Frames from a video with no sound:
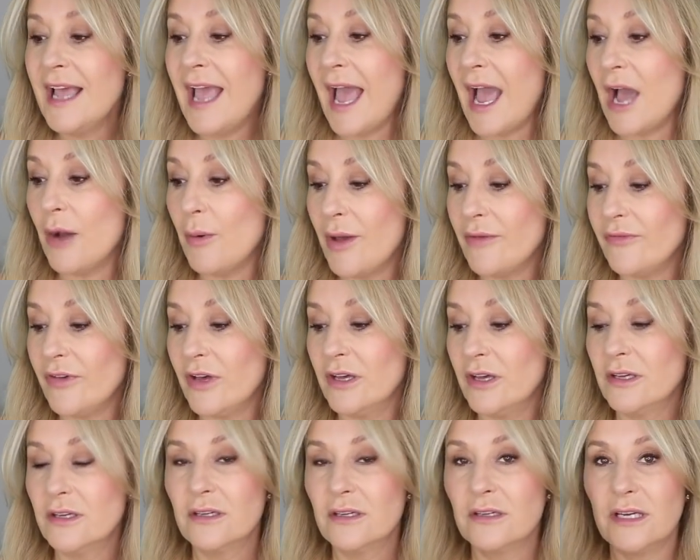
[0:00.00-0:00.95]

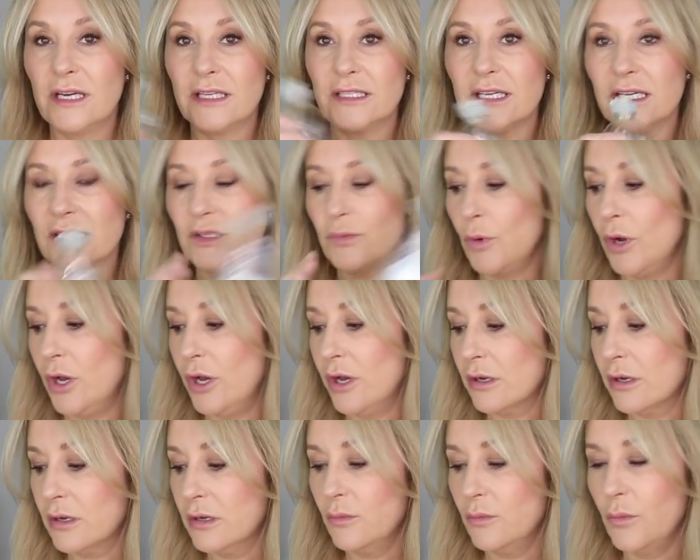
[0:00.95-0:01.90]
However, it does
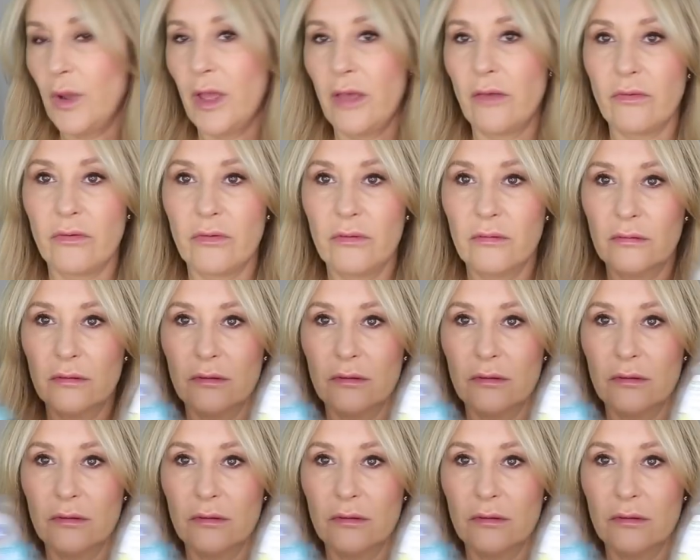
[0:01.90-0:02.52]
work with